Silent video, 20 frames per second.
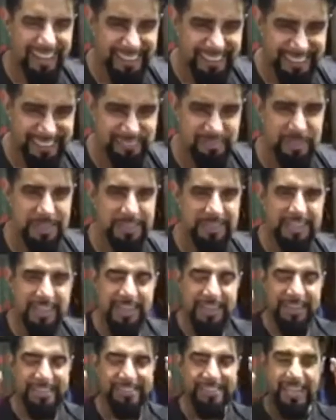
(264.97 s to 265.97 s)
They've been
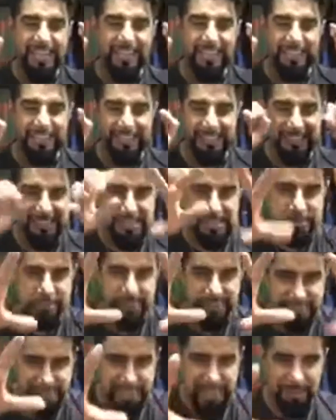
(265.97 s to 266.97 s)
sending the
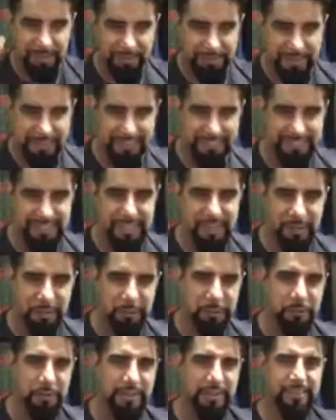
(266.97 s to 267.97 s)
demons out there,
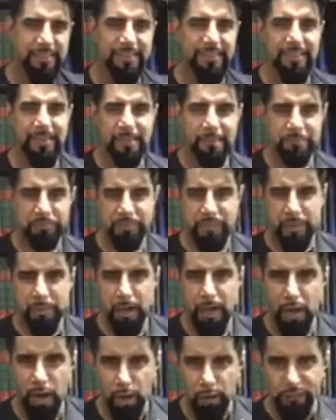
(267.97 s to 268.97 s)
so...
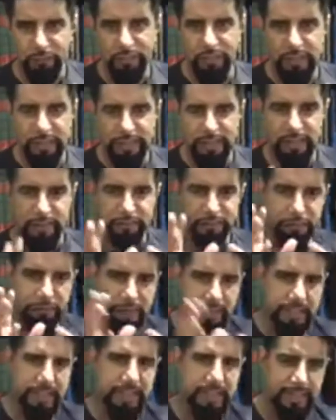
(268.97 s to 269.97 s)
But hopefully I've
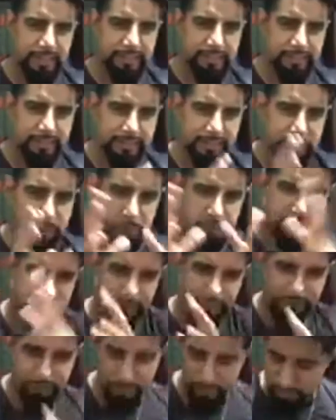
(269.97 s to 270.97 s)
reconnected it to a
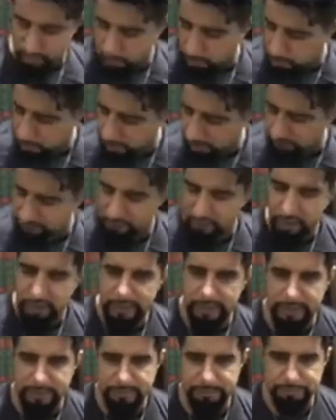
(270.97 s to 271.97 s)
different
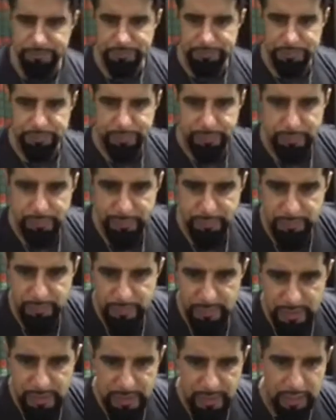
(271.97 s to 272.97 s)
Wi-Fi
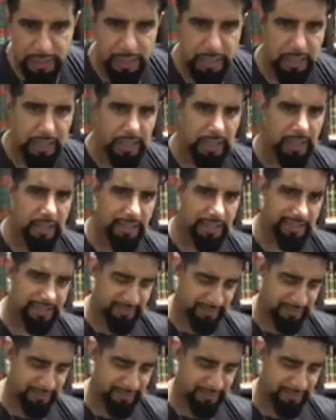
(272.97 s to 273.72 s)
uh,